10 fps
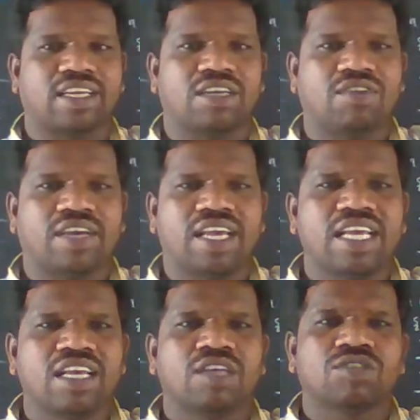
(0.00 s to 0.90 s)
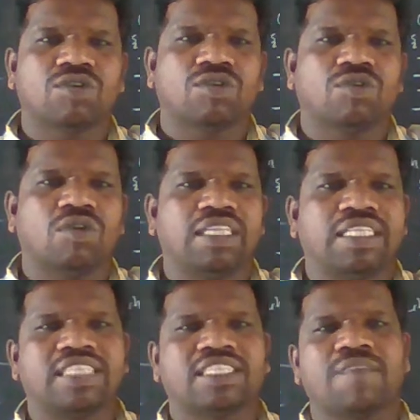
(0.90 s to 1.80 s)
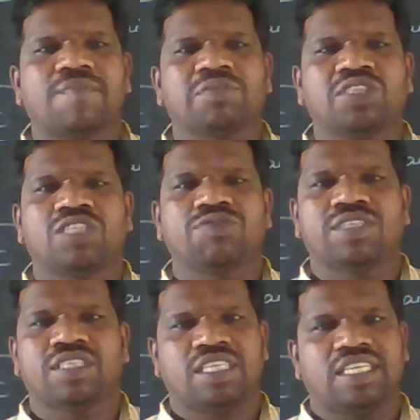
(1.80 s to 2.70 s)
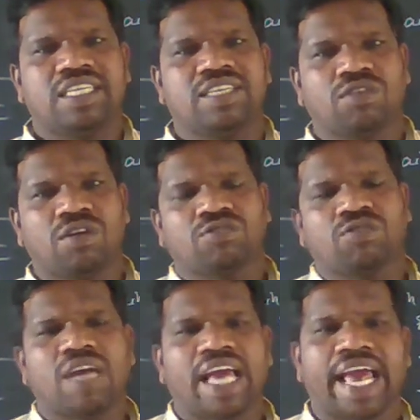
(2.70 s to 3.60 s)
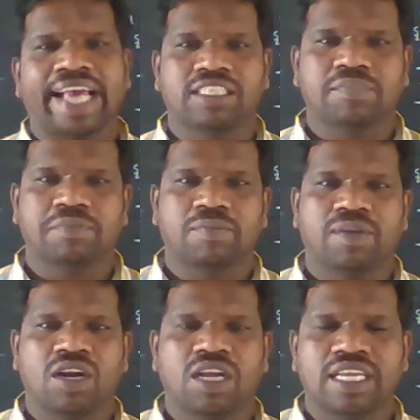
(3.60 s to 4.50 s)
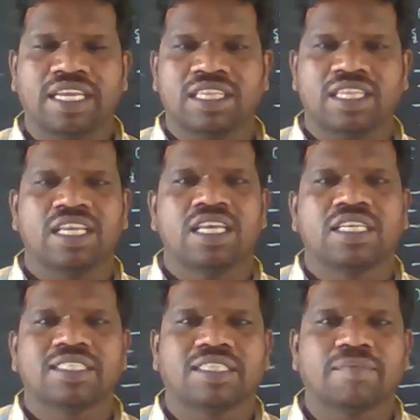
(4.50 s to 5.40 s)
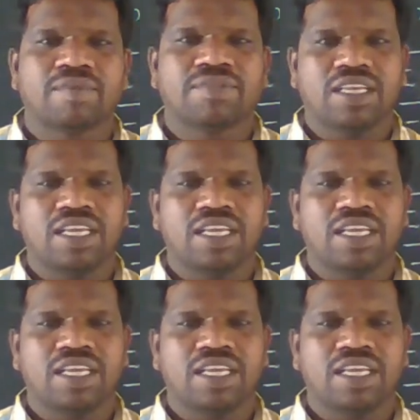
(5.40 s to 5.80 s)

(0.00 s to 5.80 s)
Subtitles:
Okay, so this type of situation is also acceptable in the some of the